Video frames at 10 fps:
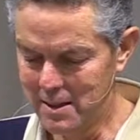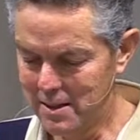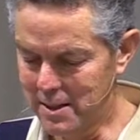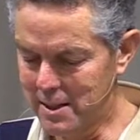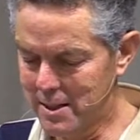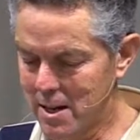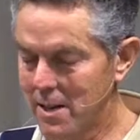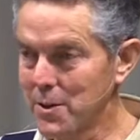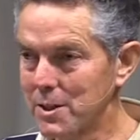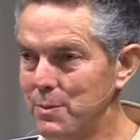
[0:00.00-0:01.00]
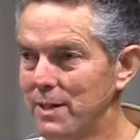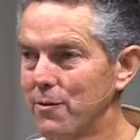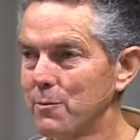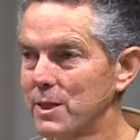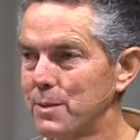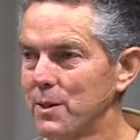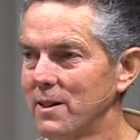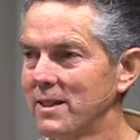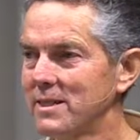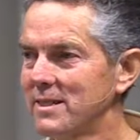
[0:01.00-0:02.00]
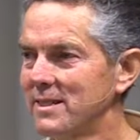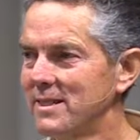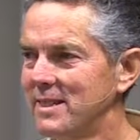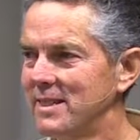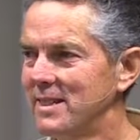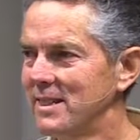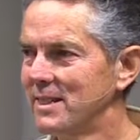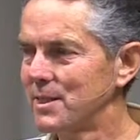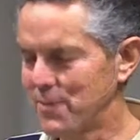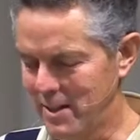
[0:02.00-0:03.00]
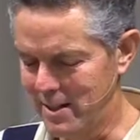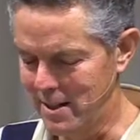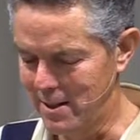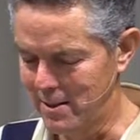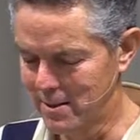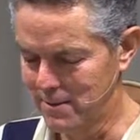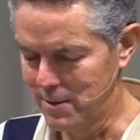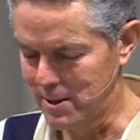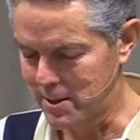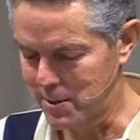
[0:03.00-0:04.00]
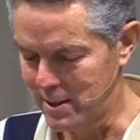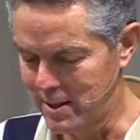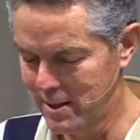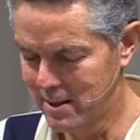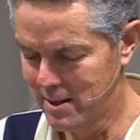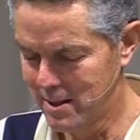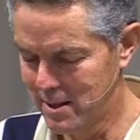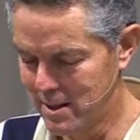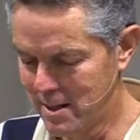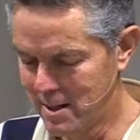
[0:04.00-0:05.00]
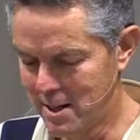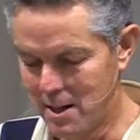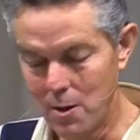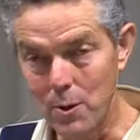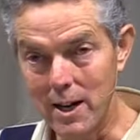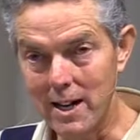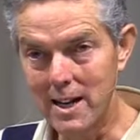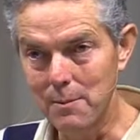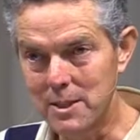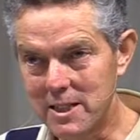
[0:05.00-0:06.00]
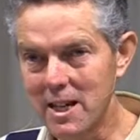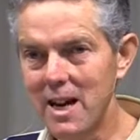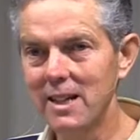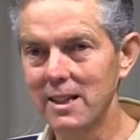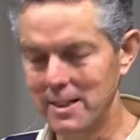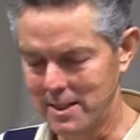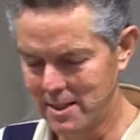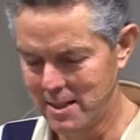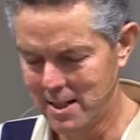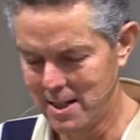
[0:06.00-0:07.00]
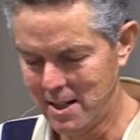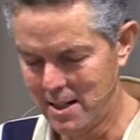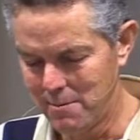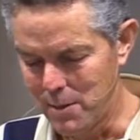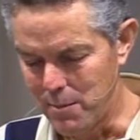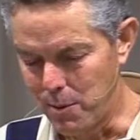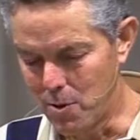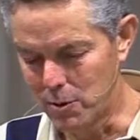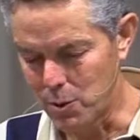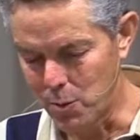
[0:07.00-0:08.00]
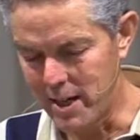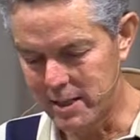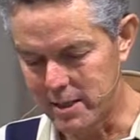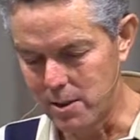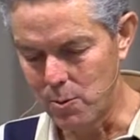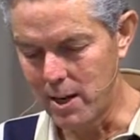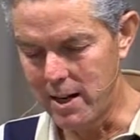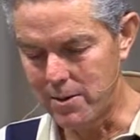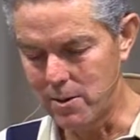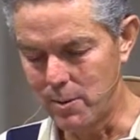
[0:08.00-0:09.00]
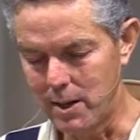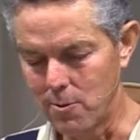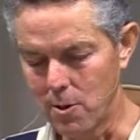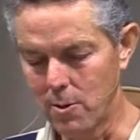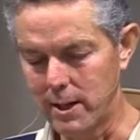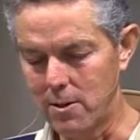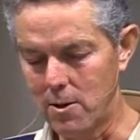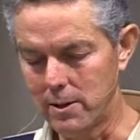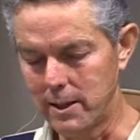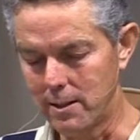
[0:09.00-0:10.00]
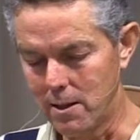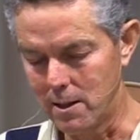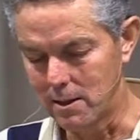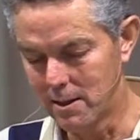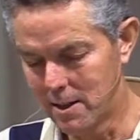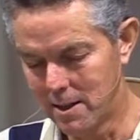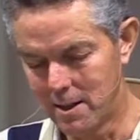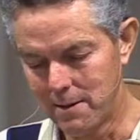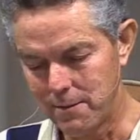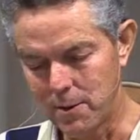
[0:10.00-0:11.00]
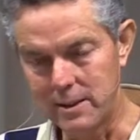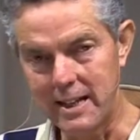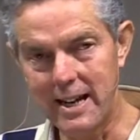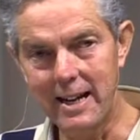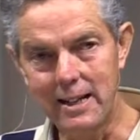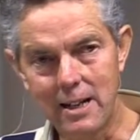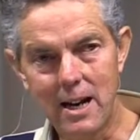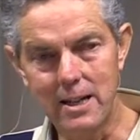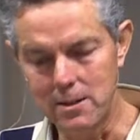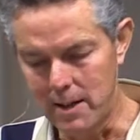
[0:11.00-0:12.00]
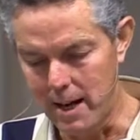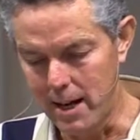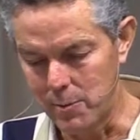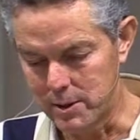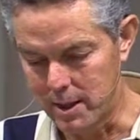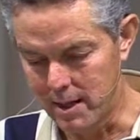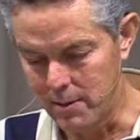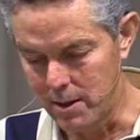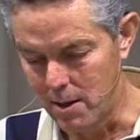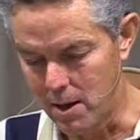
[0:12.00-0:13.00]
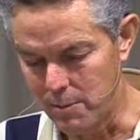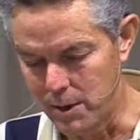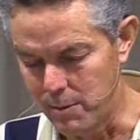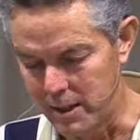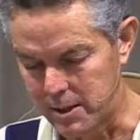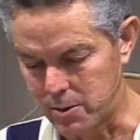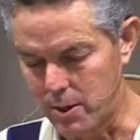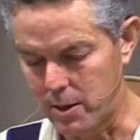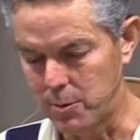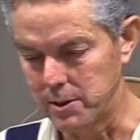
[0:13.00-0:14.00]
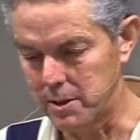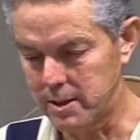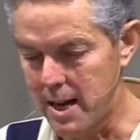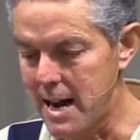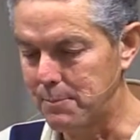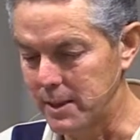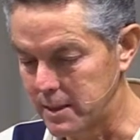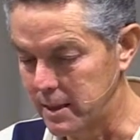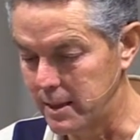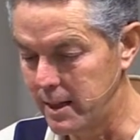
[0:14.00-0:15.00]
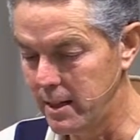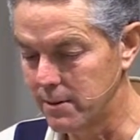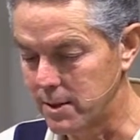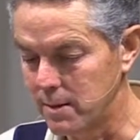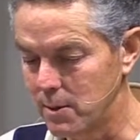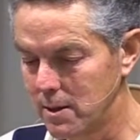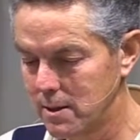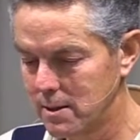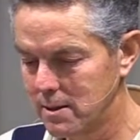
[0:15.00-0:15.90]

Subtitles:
Does this author speak from experience? Let's find out. Verse 3. When I kept silent, my bones wasted away through my groaning all day long. For day and night your hand was heavy on me. My strength was sapped as in the heat of summer.